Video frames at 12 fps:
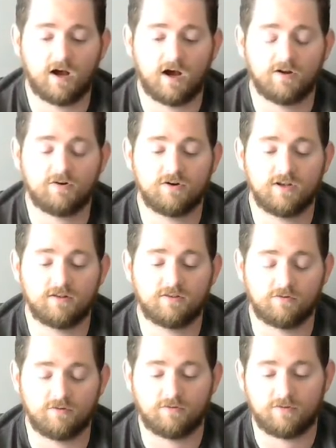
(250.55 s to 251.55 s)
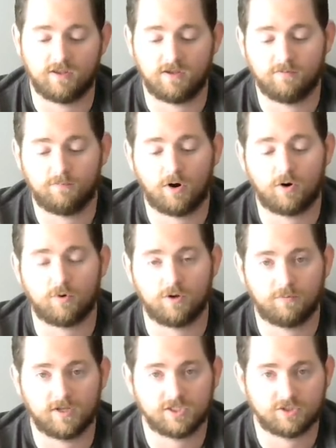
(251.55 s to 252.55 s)
underneath, or the part where you
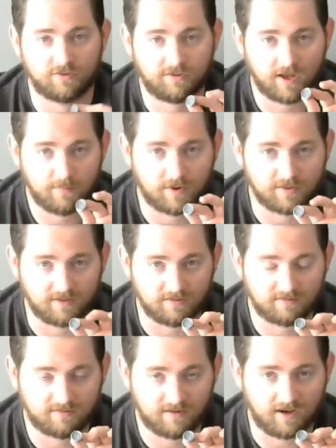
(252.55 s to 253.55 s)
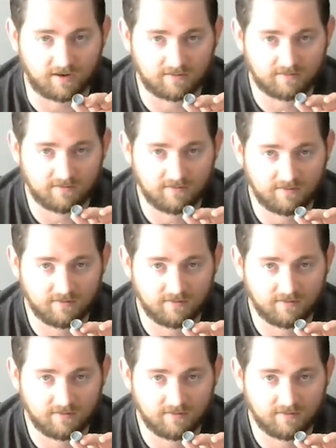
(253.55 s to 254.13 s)
place your thumb on these sticks,